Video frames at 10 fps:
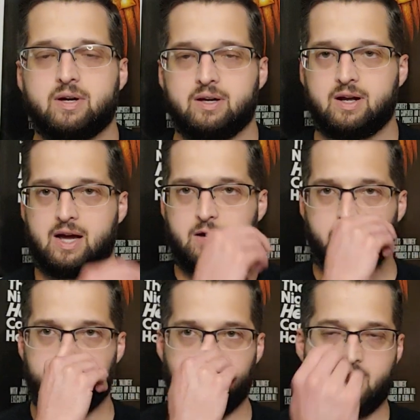but I
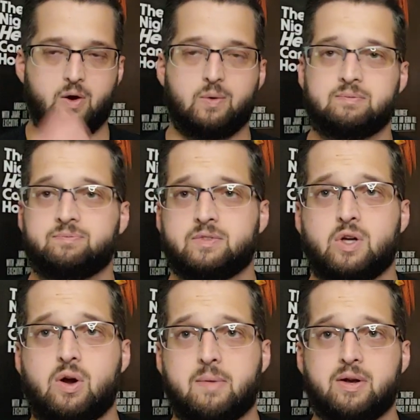would go,
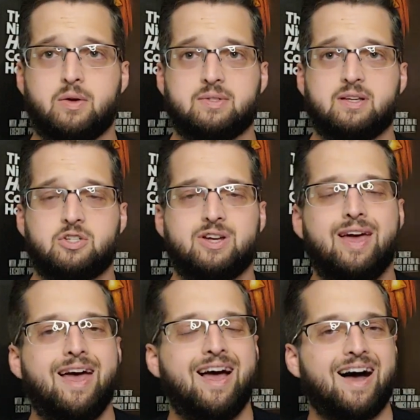sorry, my nose itched.
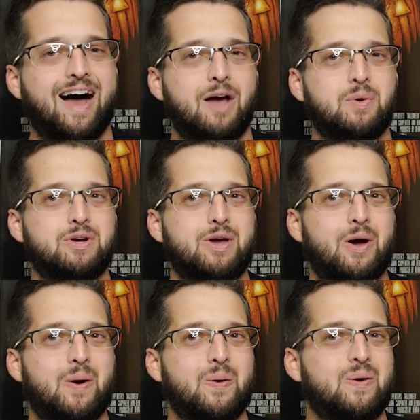I would
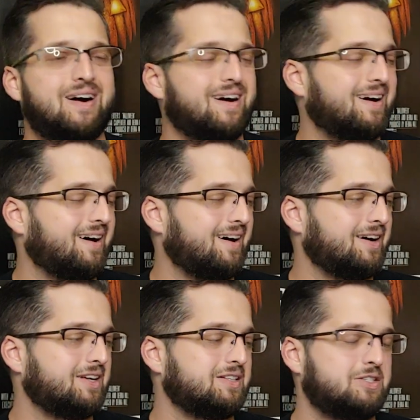go
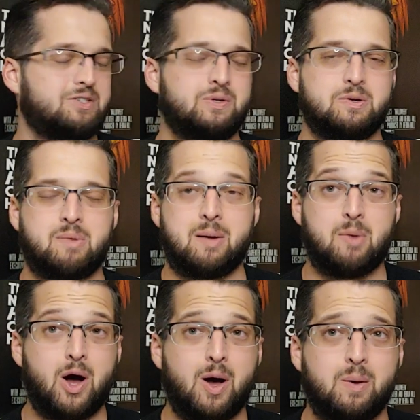to my
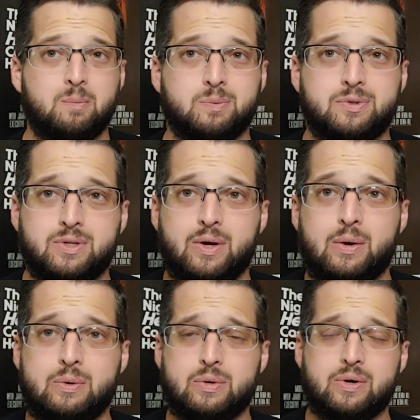mom's, you
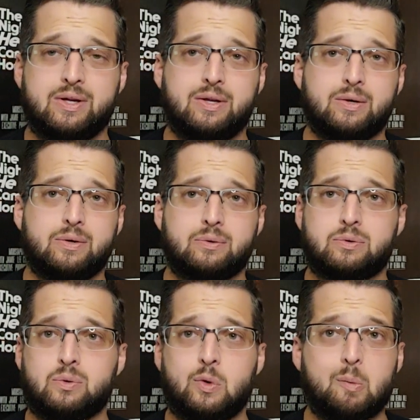know, during, you know,
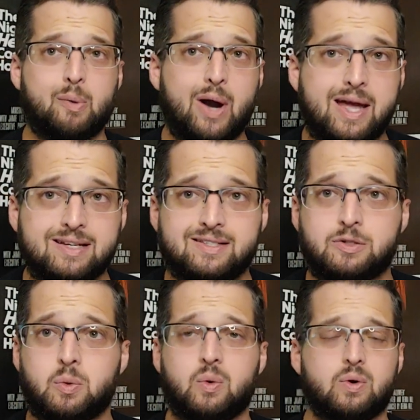school
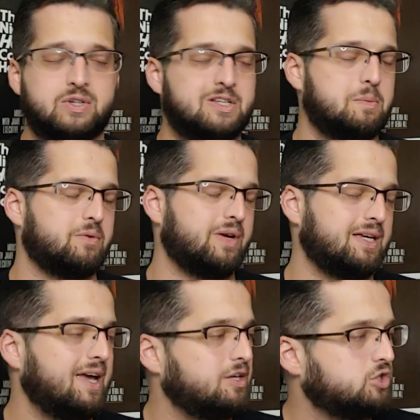breaks or summer
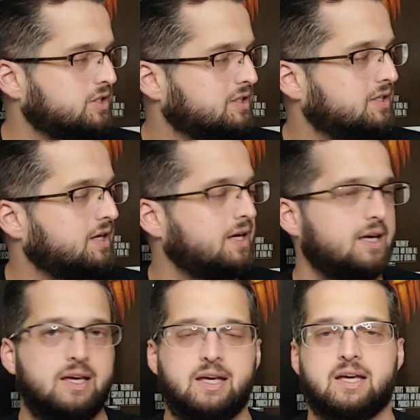vacation,
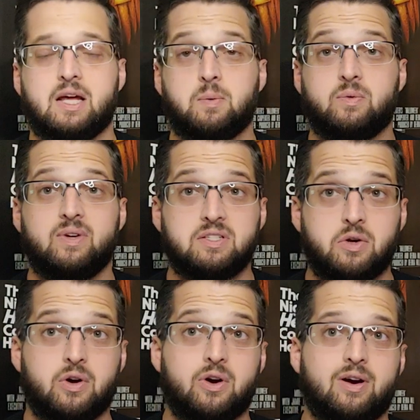and I would
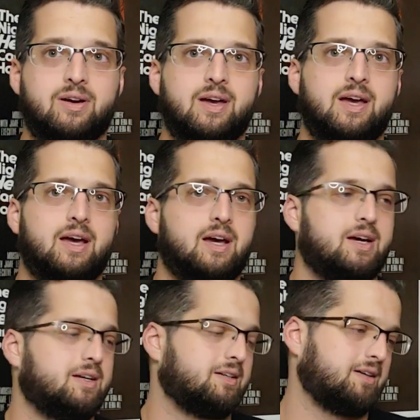visit her.
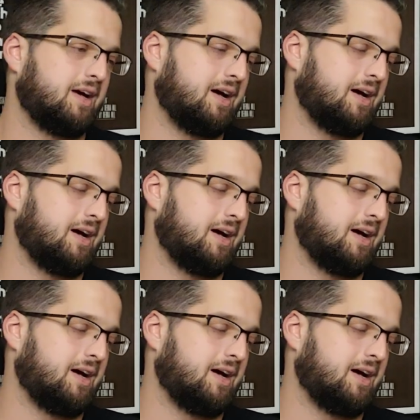And